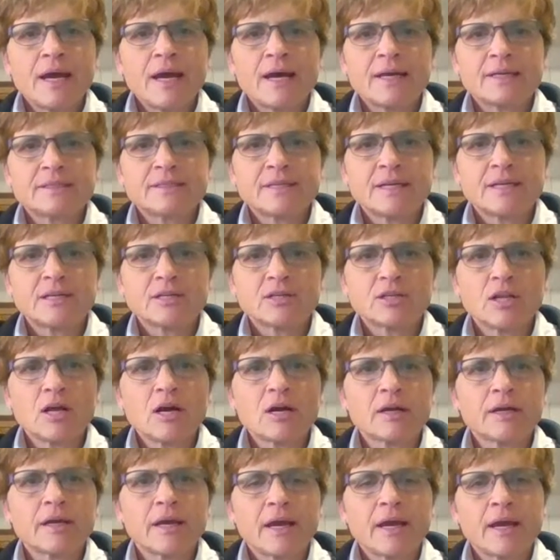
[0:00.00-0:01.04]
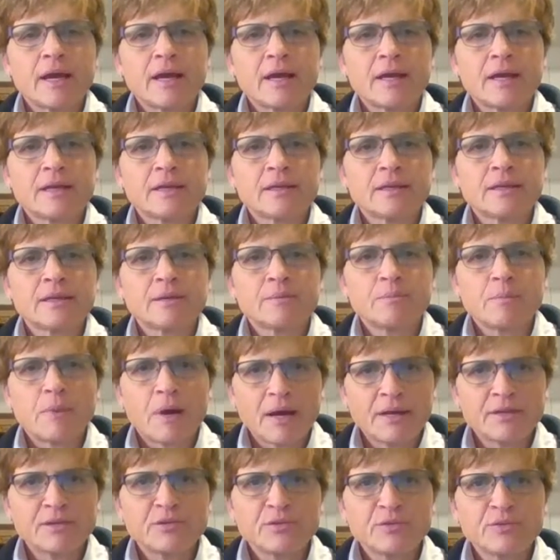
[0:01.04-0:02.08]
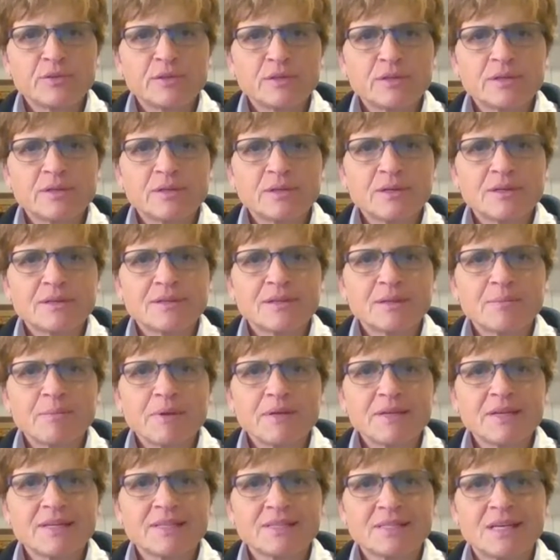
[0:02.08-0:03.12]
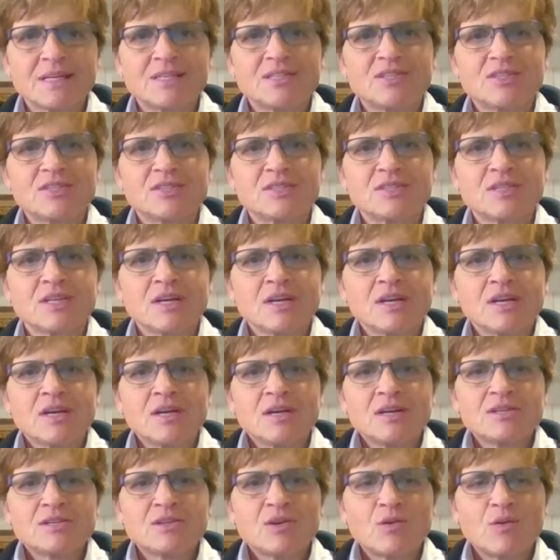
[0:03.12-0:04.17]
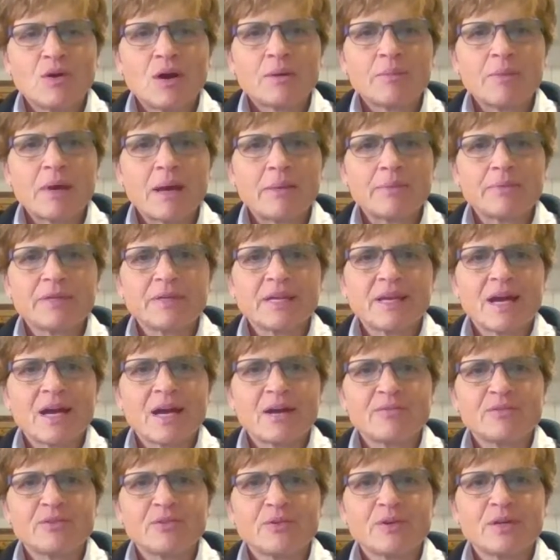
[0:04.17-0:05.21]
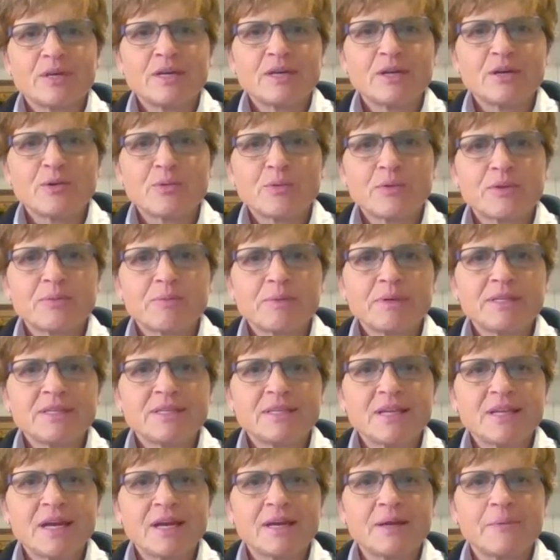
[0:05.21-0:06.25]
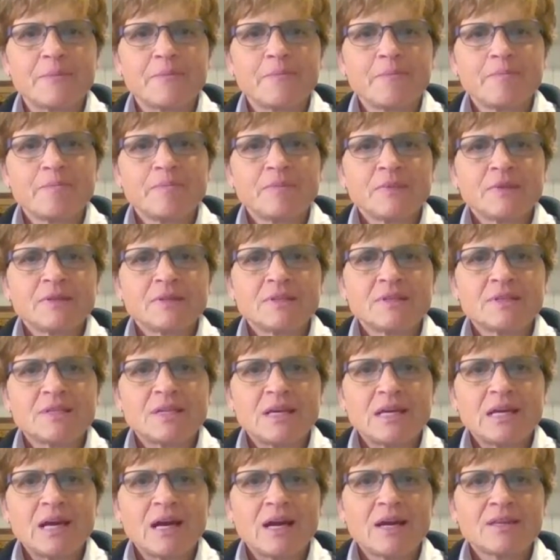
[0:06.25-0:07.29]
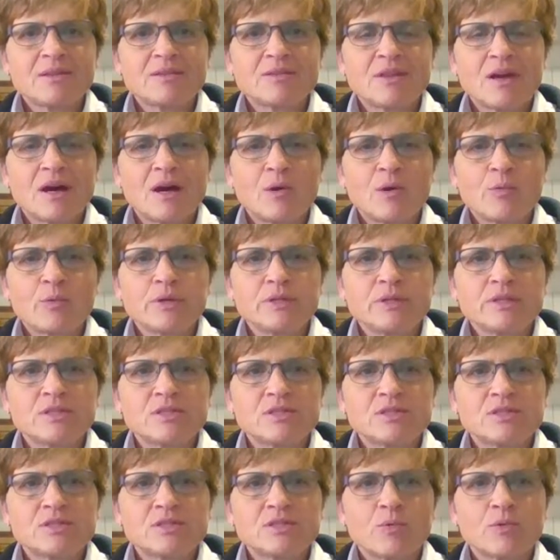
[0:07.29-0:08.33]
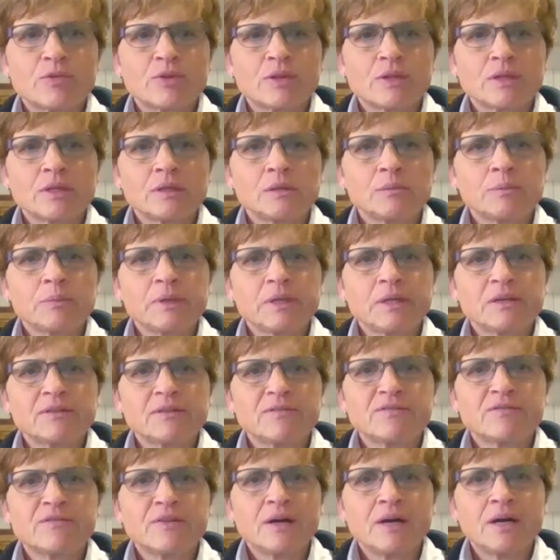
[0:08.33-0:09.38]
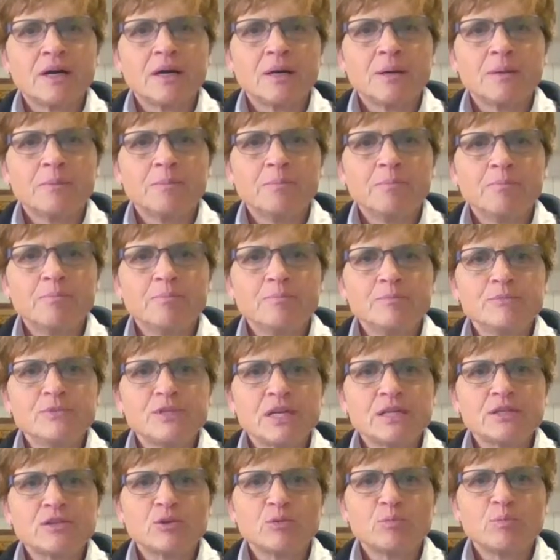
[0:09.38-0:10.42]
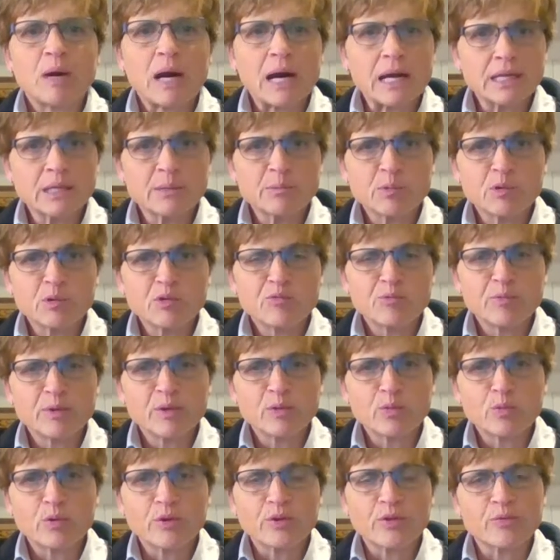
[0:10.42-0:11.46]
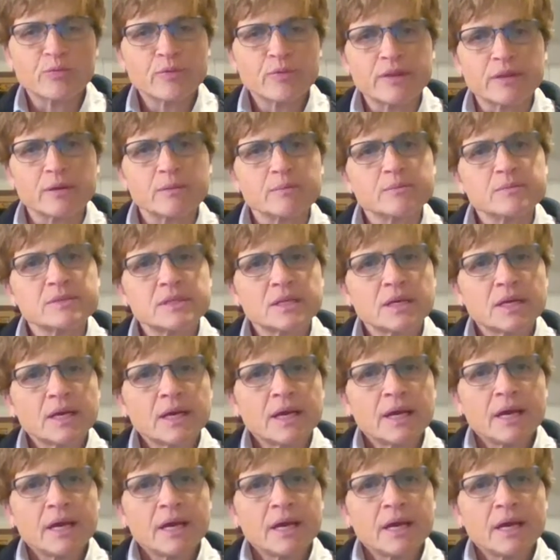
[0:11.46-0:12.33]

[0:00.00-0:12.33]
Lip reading: at 10 o'clock, and I do the Monday sessions. So I'm happy to have you here with me today. Today, I thought we'd start with a little bit of gentle body movement with rhythms.